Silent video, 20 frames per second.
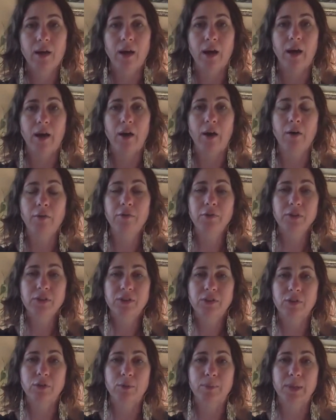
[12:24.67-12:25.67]
I offer it
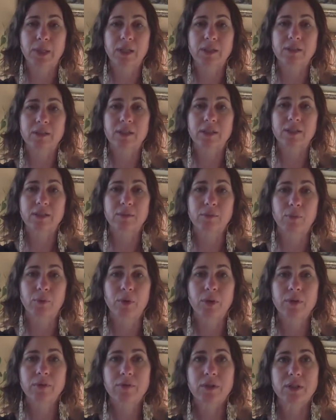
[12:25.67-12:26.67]
to you because it's
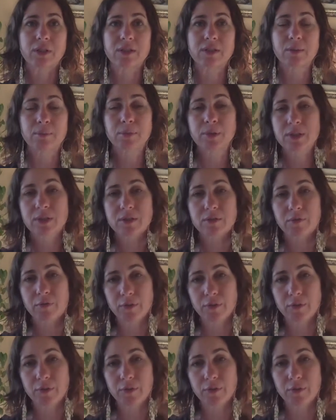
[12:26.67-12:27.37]
one of the simplest